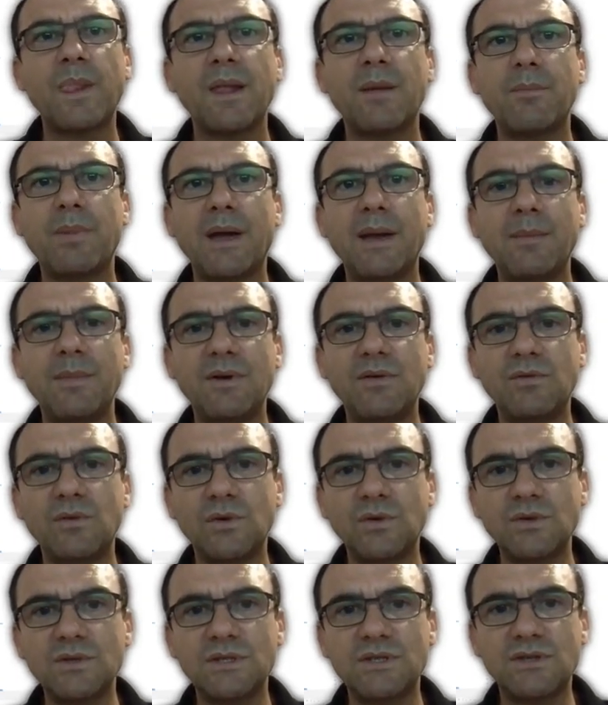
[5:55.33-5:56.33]
payment
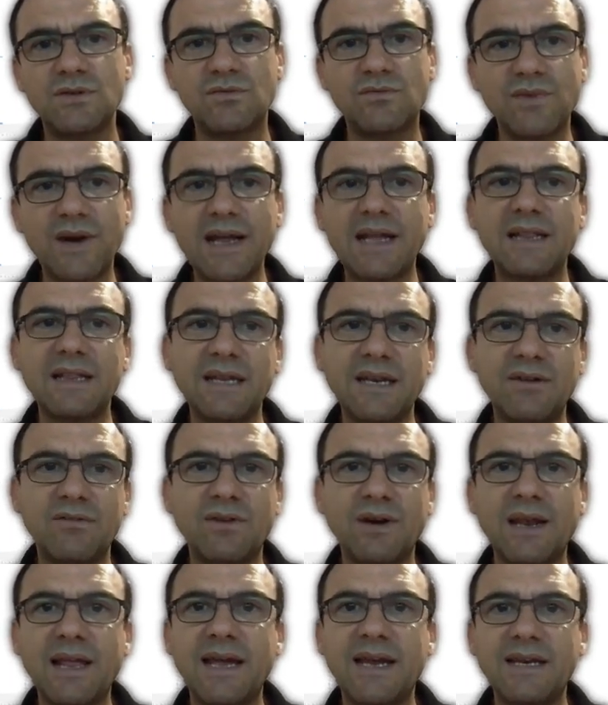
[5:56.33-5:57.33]
rules directly
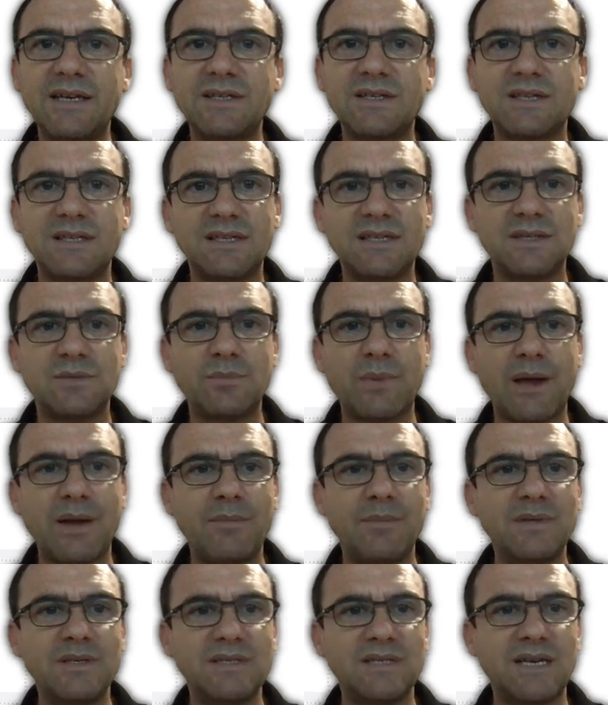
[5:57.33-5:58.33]
relate to this
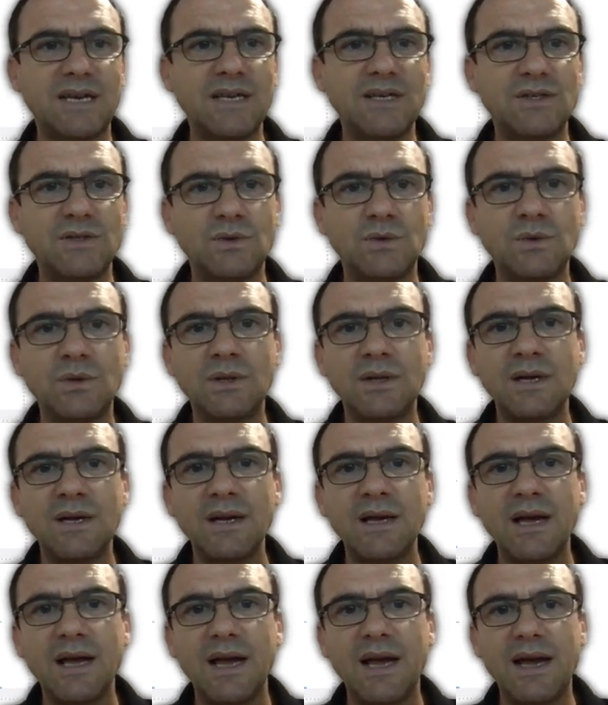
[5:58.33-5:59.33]
payment schedule.
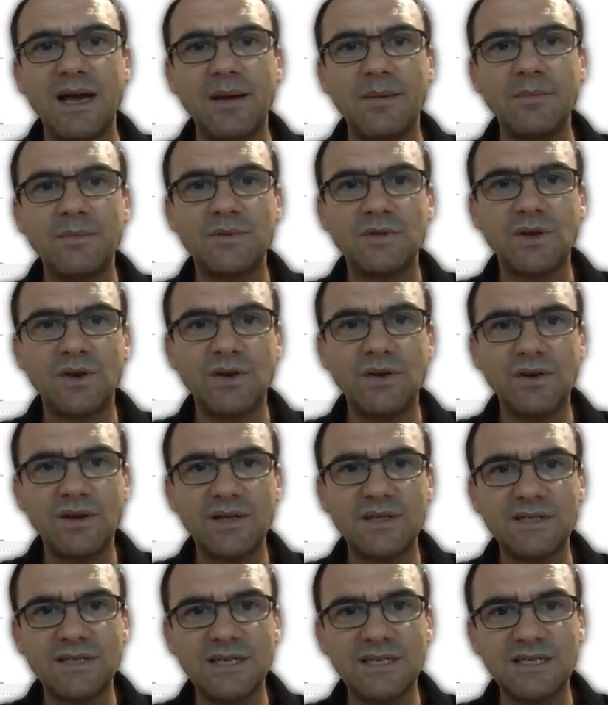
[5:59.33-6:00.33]
So you can
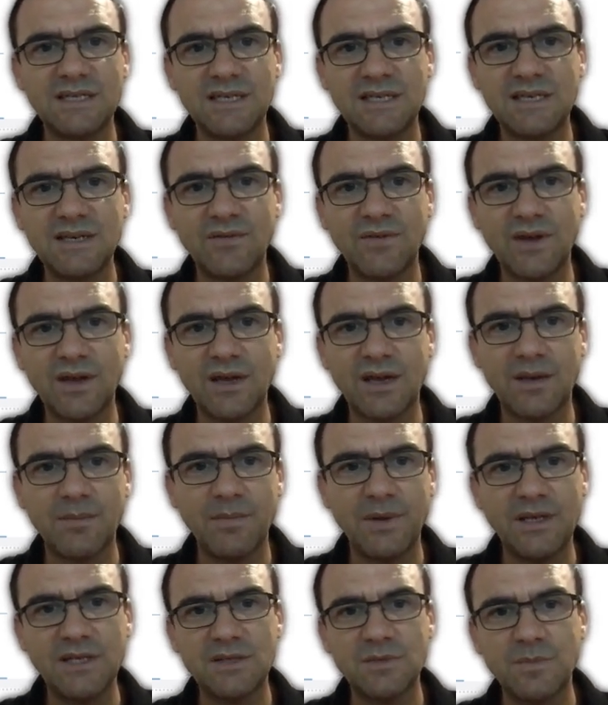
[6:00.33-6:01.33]
see certificate
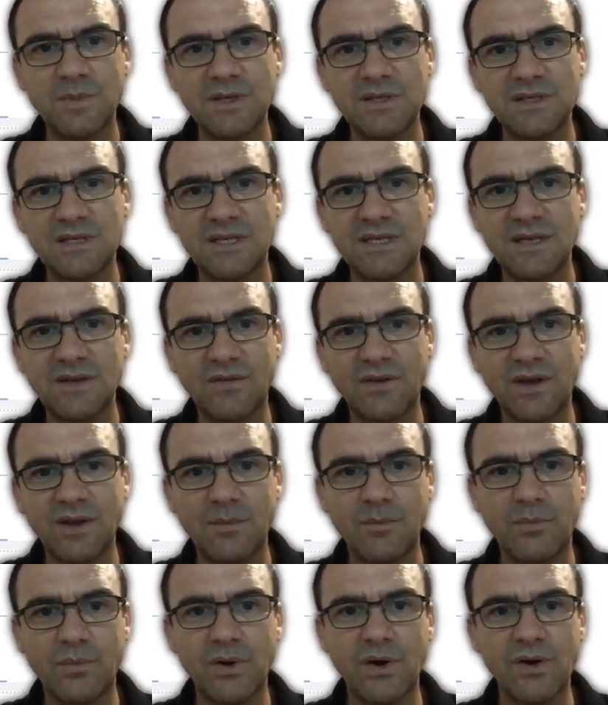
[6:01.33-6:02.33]
commencement, certificate
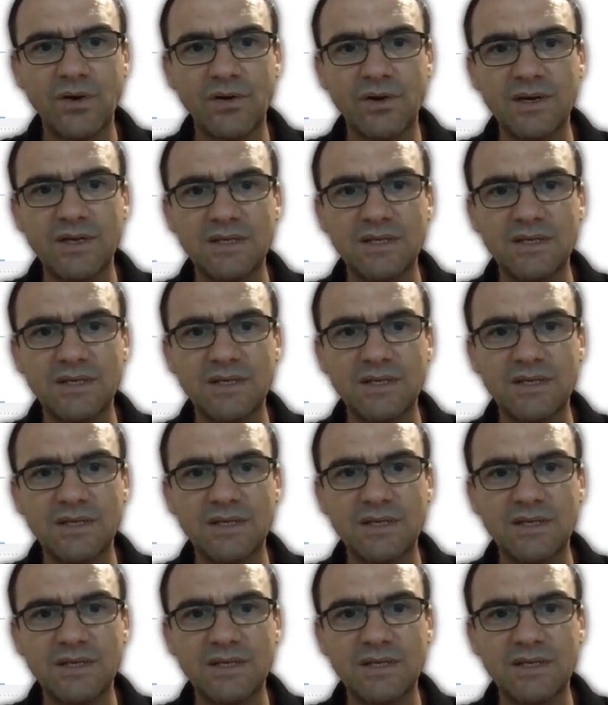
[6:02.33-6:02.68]
progress,